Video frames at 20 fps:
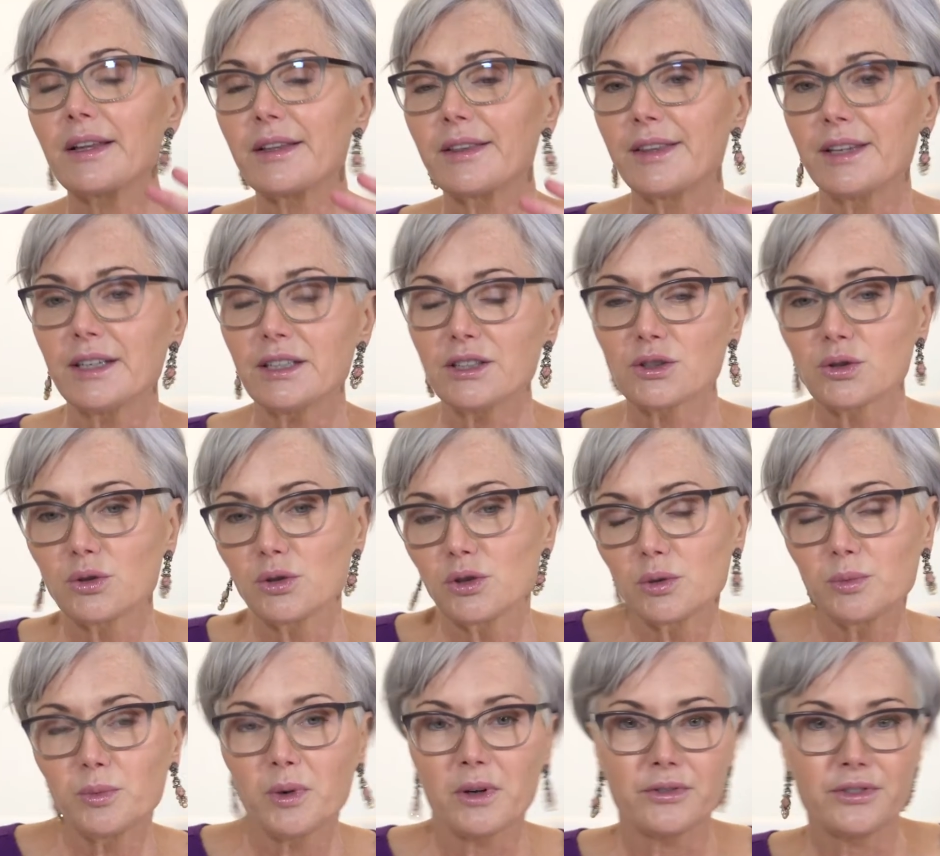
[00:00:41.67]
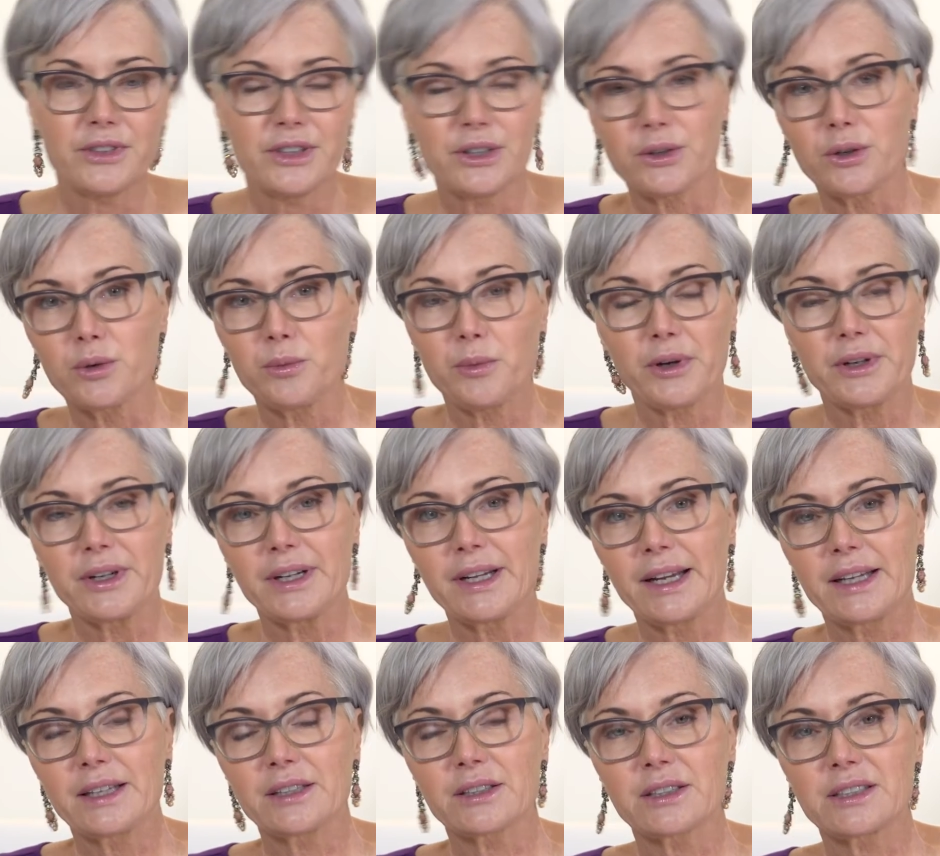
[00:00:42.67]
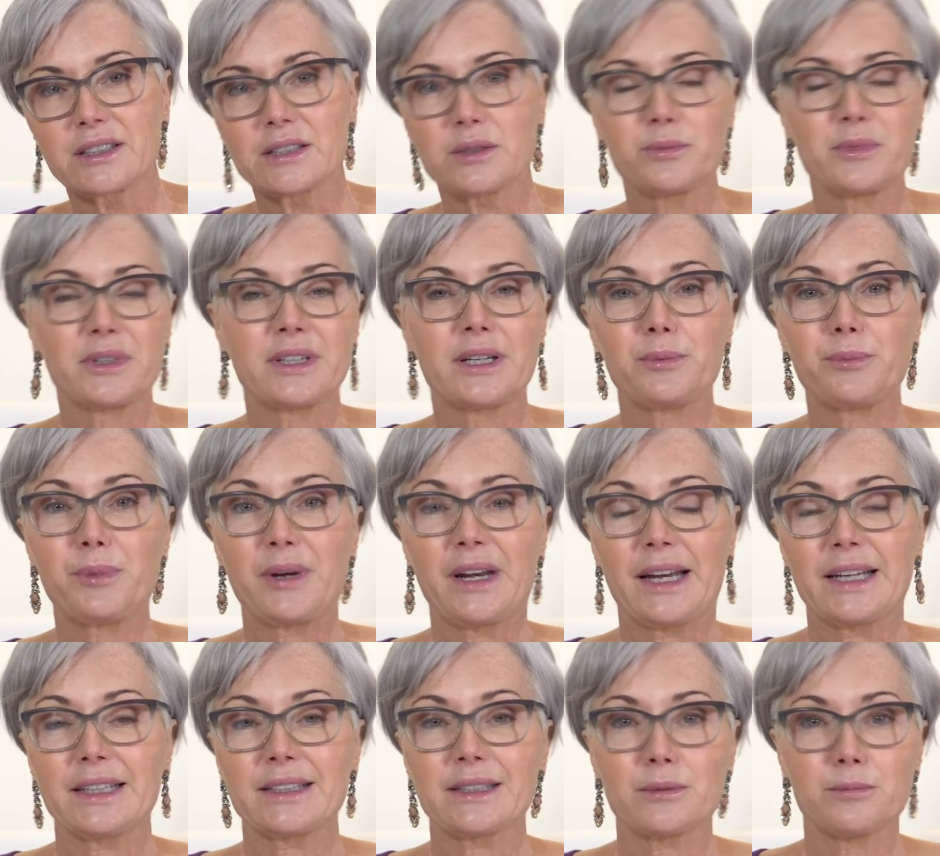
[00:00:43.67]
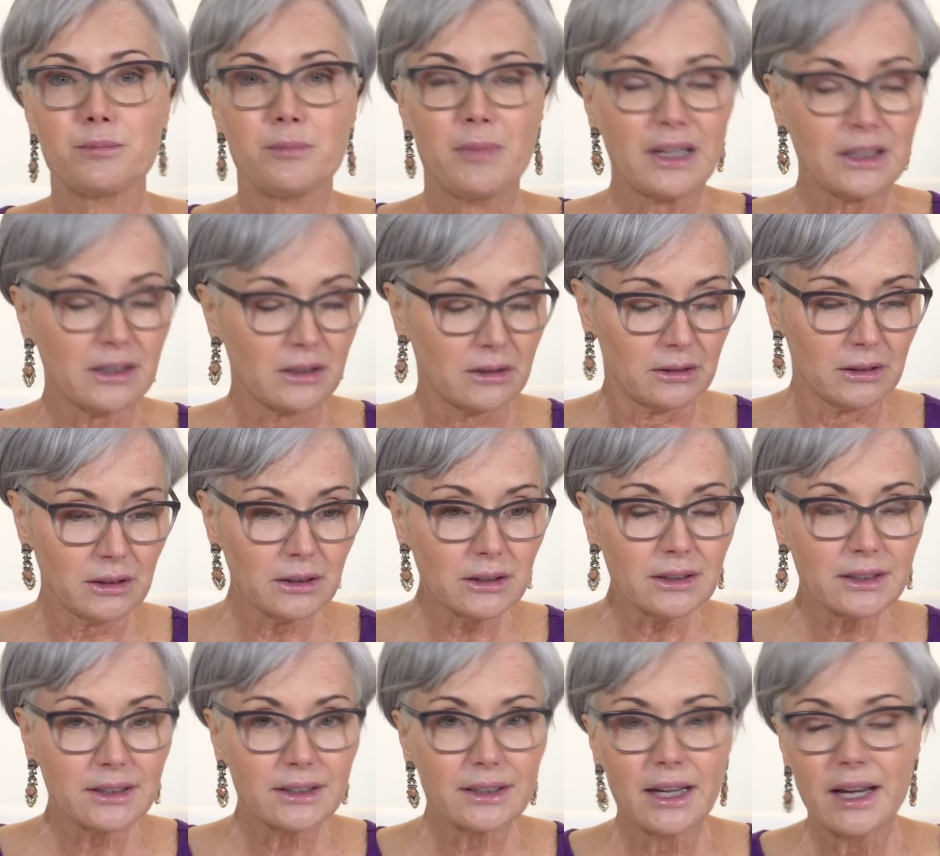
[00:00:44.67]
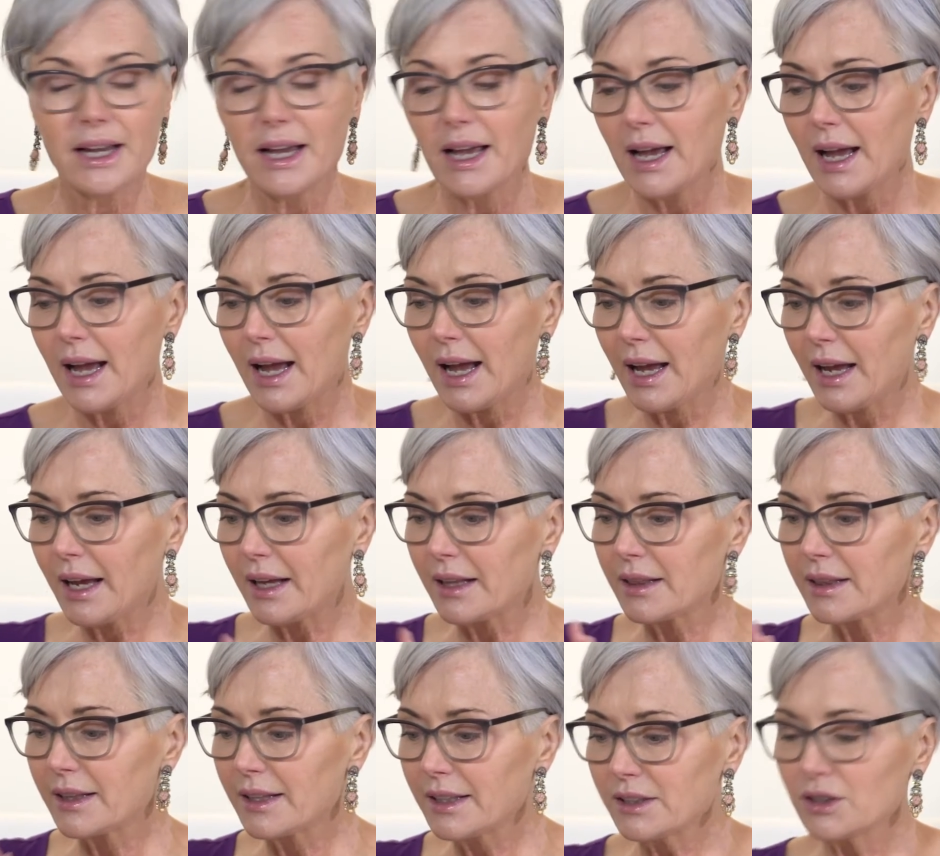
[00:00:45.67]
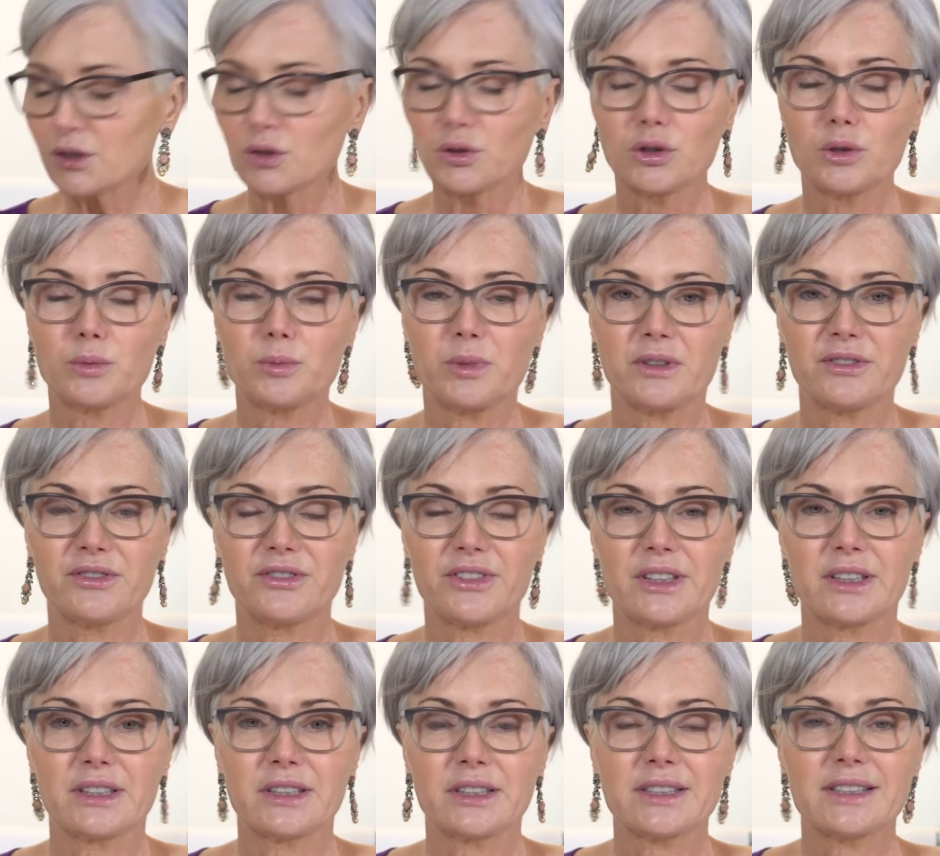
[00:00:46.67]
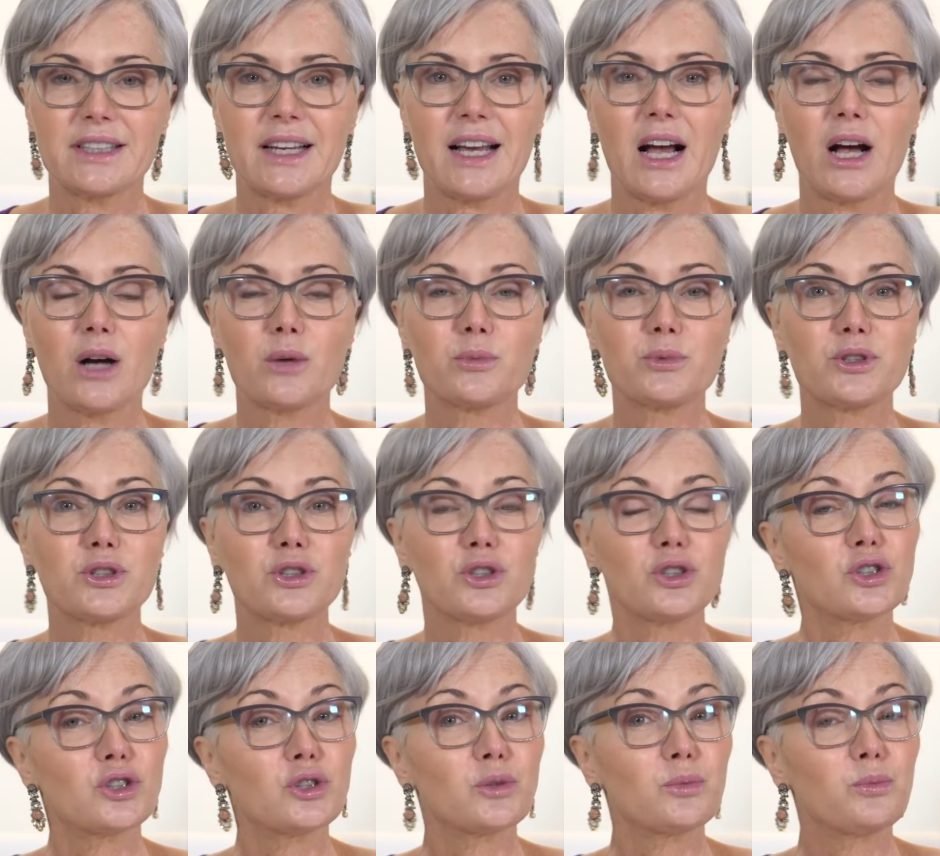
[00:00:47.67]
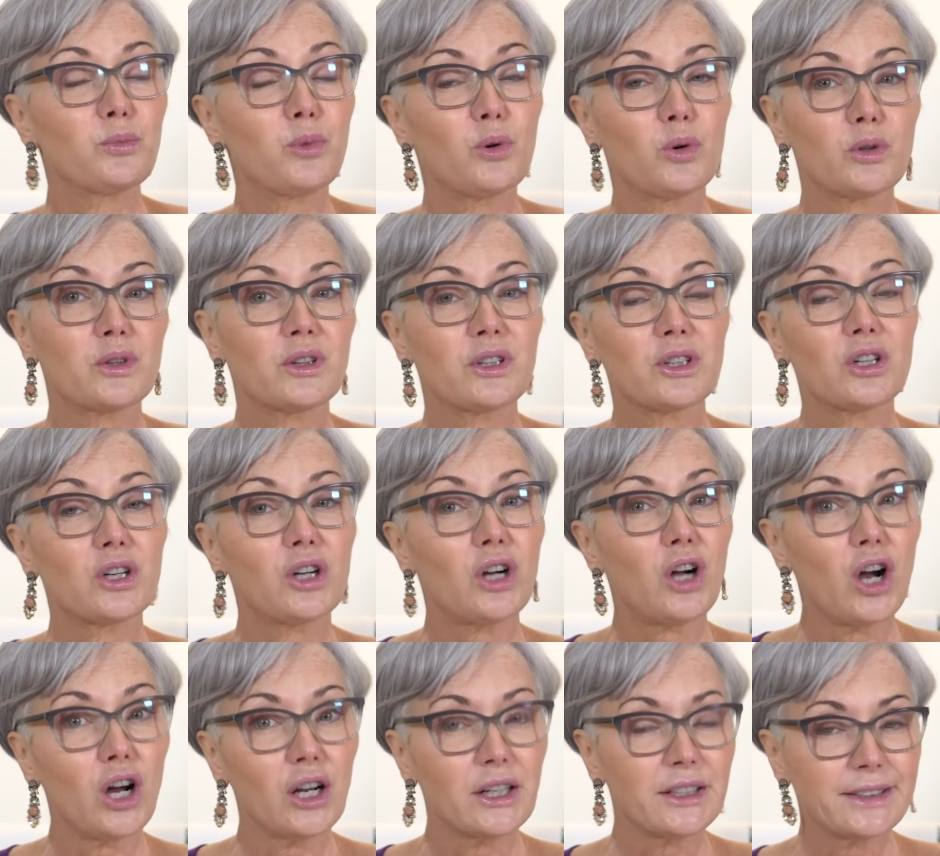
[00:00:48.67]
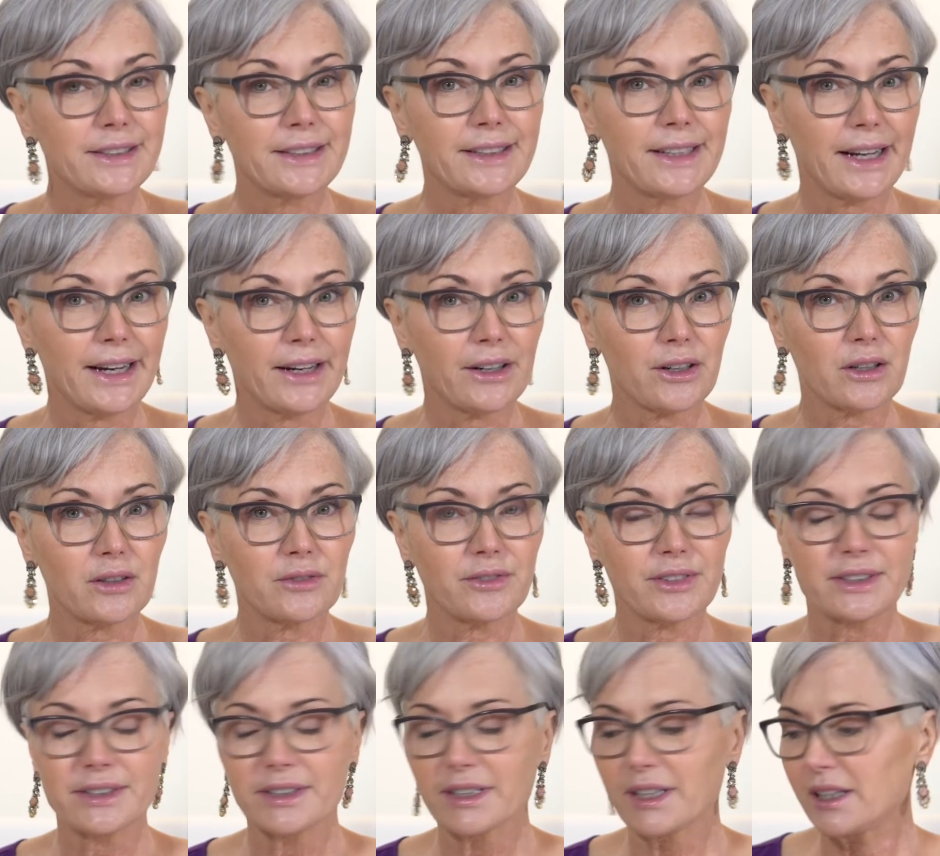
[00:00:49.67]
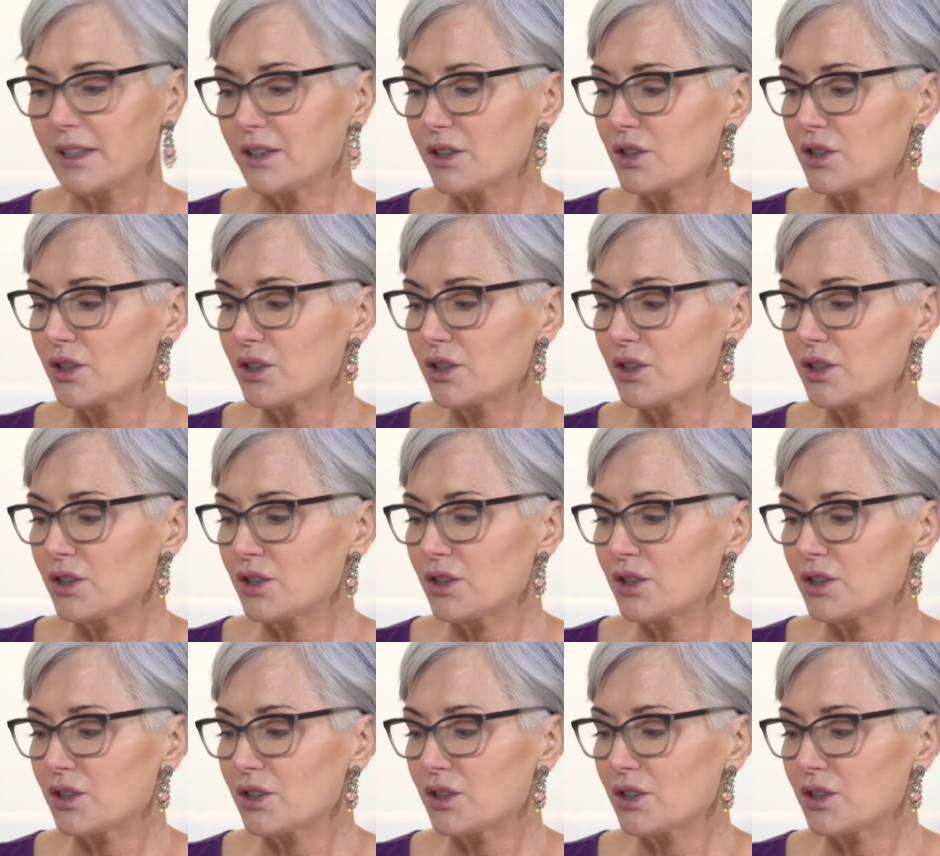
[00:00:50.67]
this group of neuromodulators manipulates muscles, and this group of fillers helps to support the collagen layer of the skin.